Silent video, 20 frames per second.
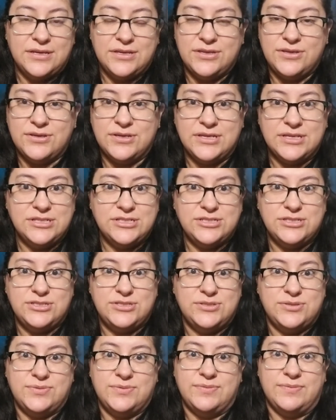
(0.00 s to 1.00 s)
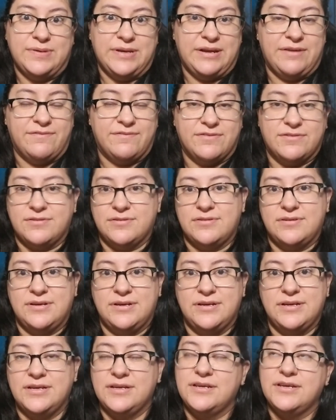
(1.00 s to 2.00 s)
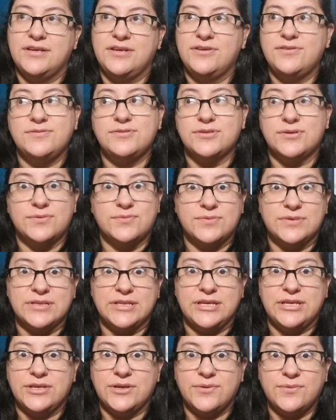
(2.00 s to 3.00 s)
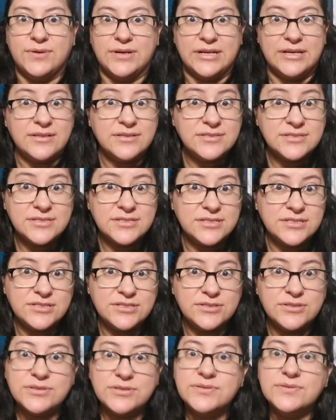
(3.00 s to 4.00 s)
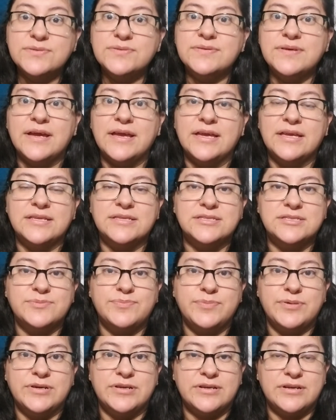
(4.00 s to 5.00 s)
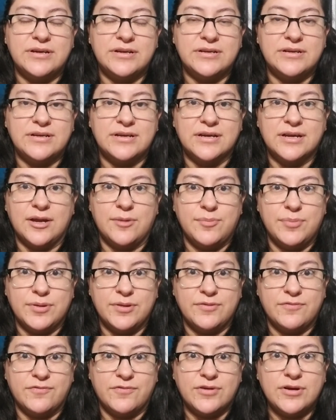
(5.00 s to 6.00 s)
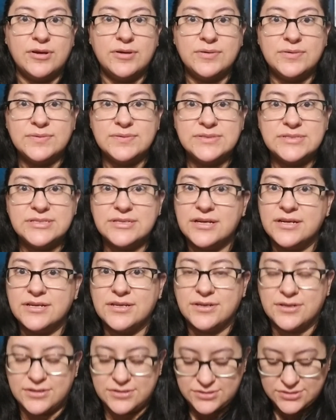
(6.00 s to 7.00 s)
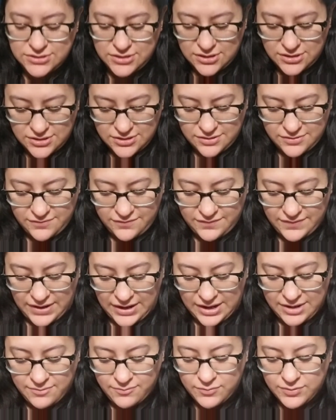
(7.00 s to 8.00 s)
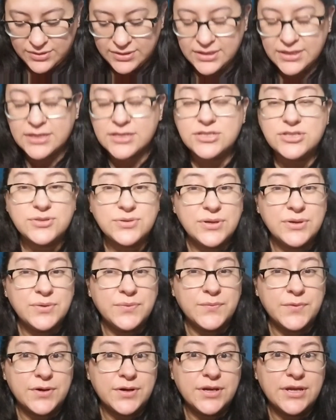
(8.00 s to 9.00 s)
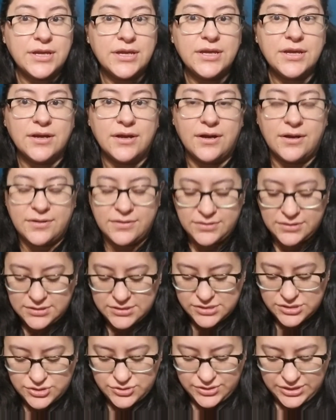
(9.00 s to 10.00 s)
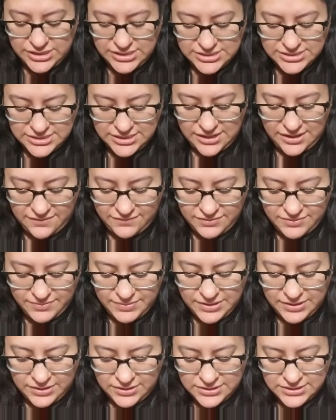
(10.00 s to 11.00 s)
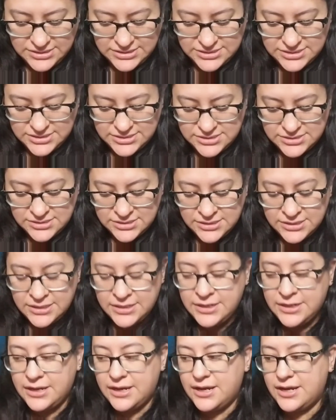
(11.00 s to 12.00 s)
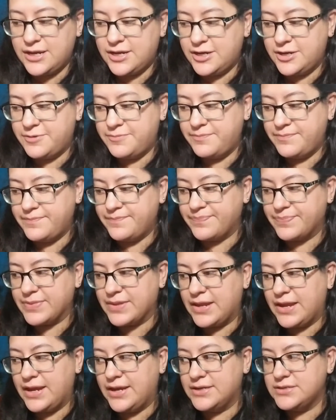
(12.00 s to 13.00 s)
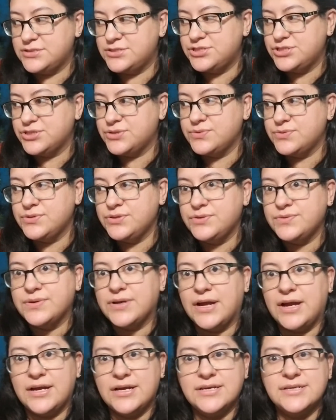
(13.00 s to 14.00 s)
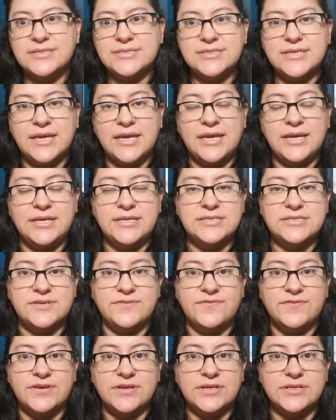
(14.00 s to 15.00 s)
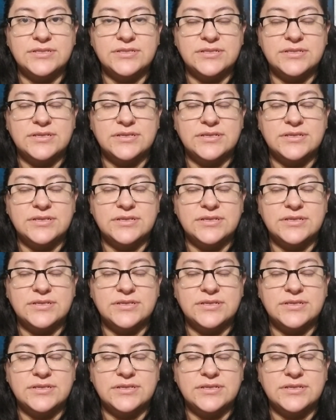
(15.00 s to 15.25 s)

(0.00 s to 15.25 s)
You can just do it whenever you don't really know what else to do, and put on a couple of rows on your scarf. I'm really enjoying working on the straights, I have to be honest. I had shown you guys a different